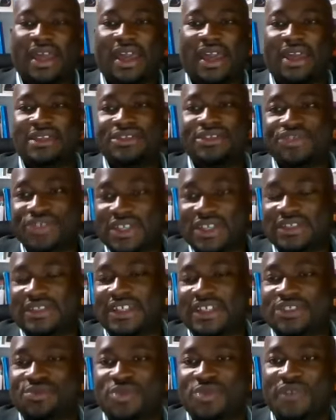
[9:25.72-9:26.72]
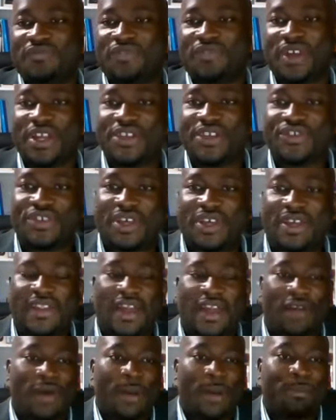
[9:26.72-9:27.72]
And just as we're
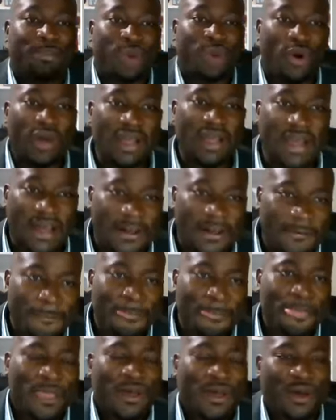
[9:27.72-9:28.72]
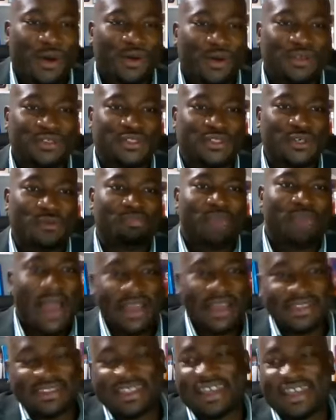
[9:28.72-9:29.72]
finishing, our boiler also
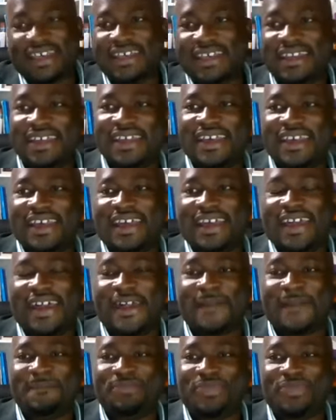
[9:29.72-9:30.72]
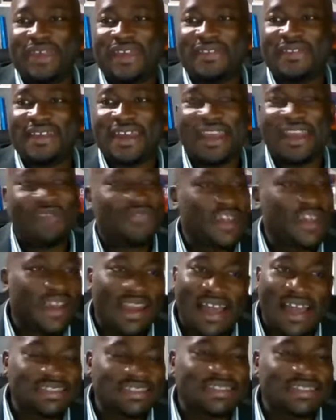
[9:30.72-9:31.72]
packed in. Um, and then even
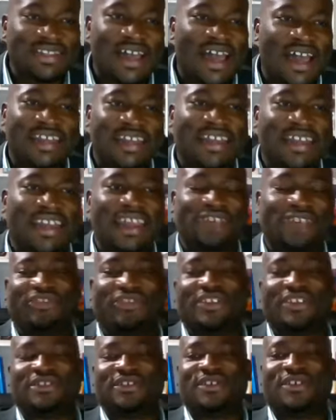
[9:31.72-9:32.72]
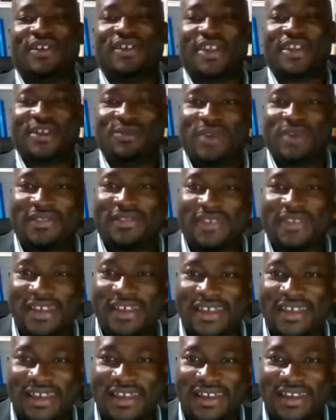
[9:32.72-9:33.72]
last night, electric's gone, and we're
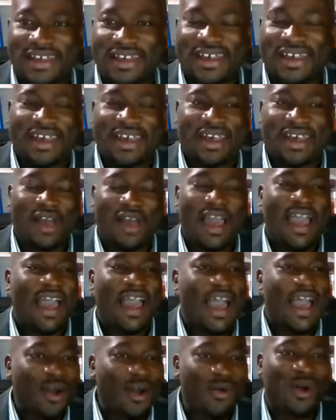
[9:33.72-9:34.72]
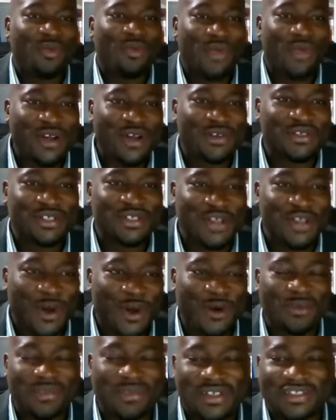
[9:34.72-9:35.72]
thinking, how are we going to
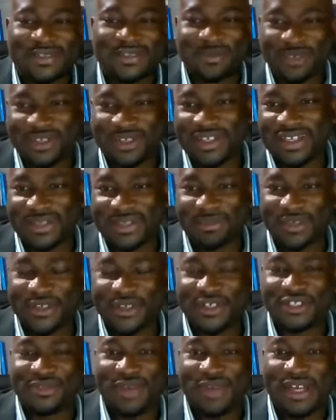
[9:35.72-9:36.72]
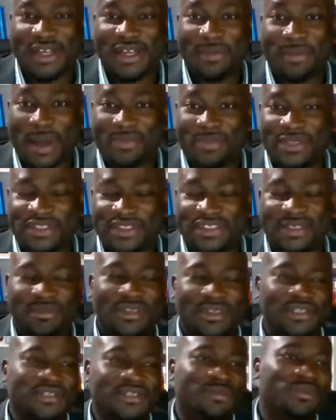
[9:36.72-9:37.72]
cope this morning? Because we had a
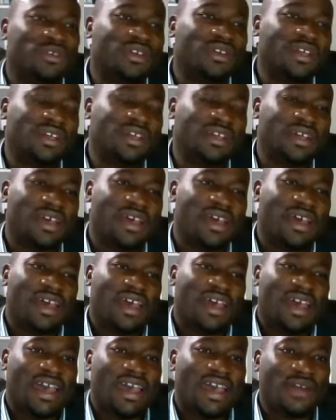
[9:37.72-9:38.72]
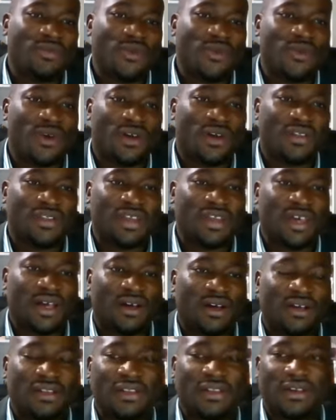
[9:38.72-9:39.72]
baptism this morning, and we were on the
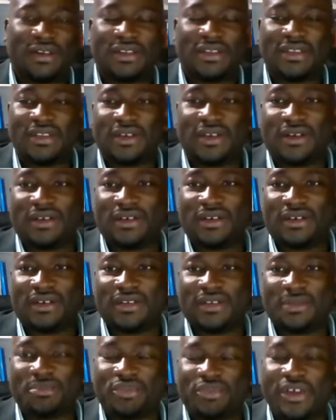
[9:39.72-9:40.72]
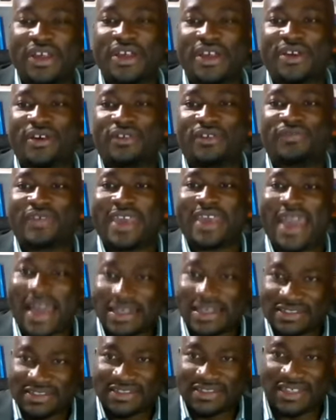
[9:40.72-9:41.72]
on on on the brink of
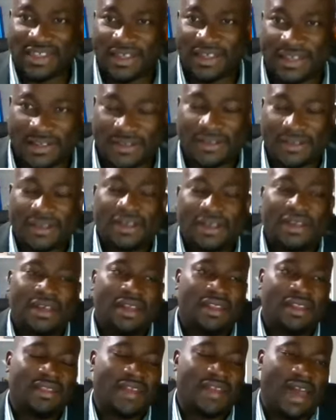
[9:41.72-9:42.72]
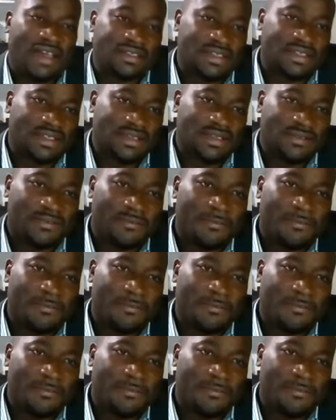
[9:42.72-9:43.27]
canceling that.